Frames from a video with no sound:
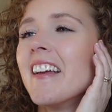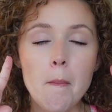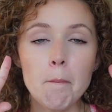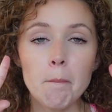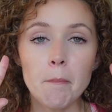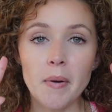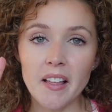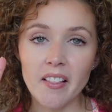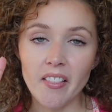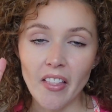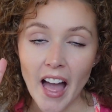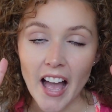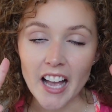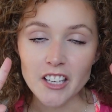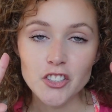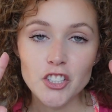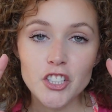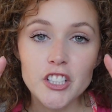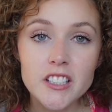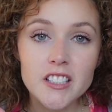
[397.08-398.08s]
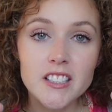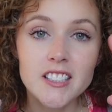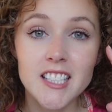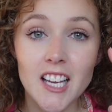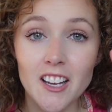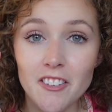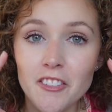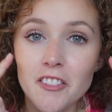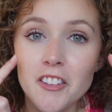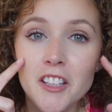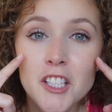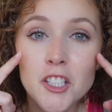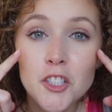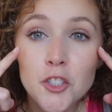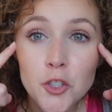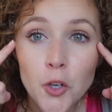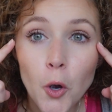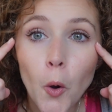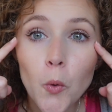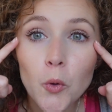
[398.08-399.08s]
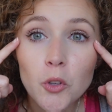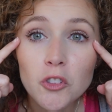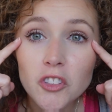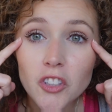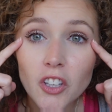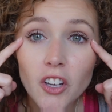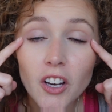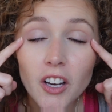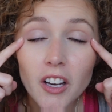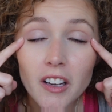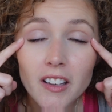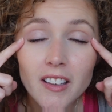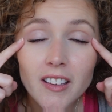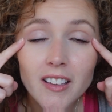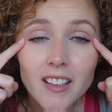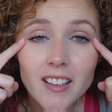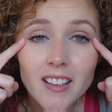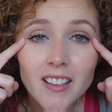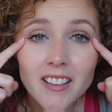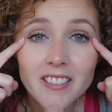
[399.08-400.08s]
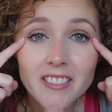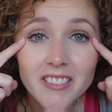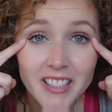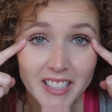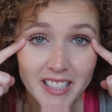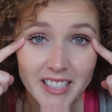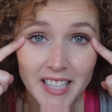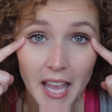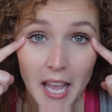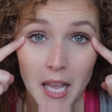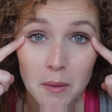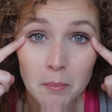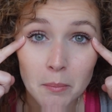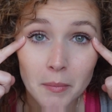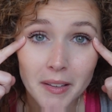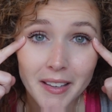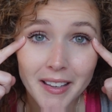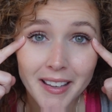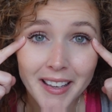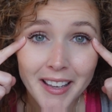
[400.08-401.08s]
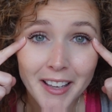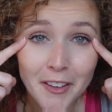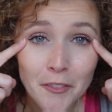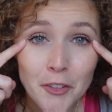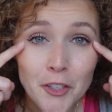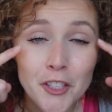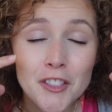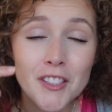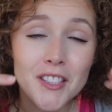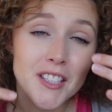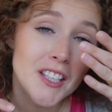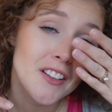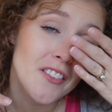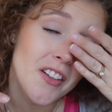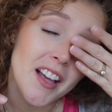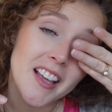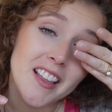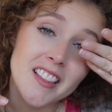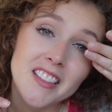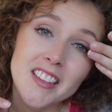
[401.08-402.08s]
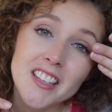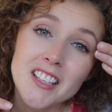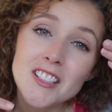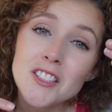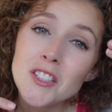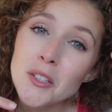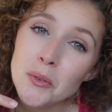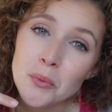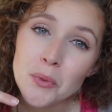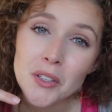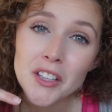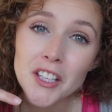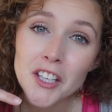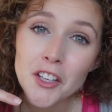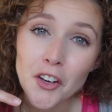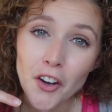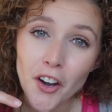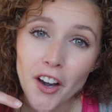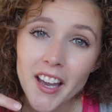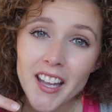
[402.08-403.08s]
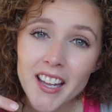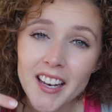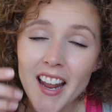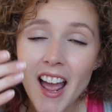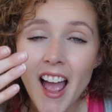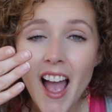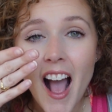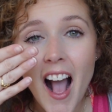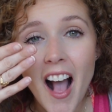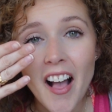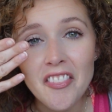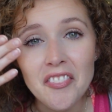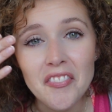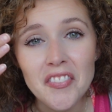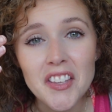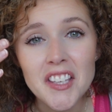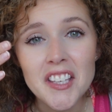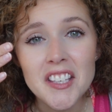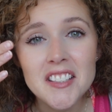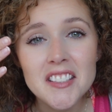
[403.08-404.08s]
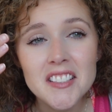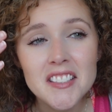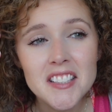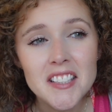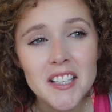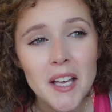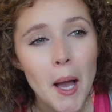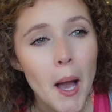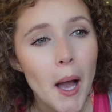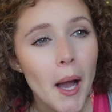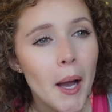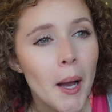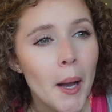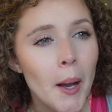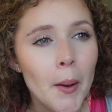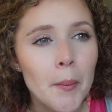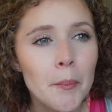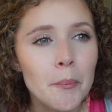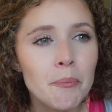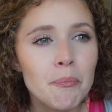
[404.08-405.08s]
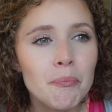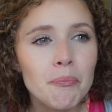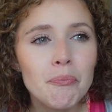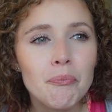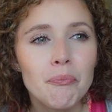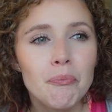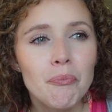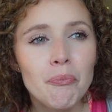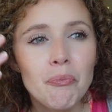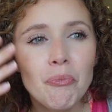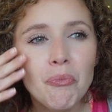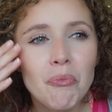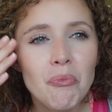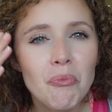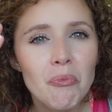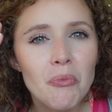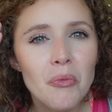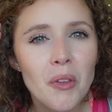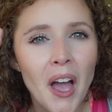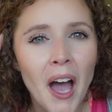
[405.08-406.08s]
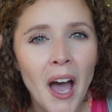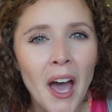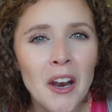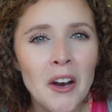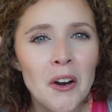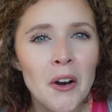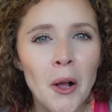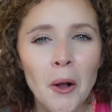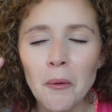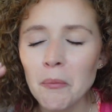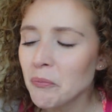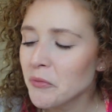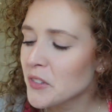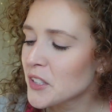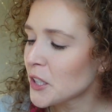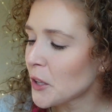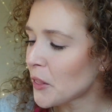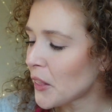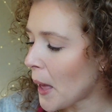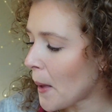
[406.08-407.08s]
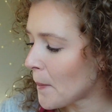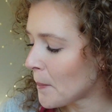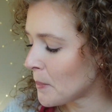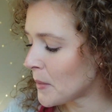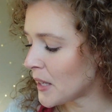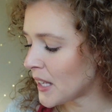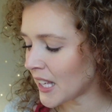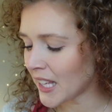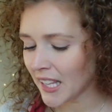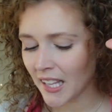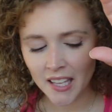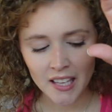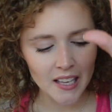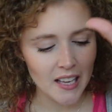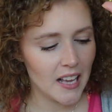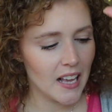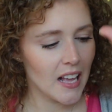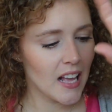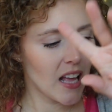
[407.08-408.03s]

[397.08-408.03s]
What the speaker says: My lashes definitely don't look the same. You can see like these look really good, and these, I don't know. So let me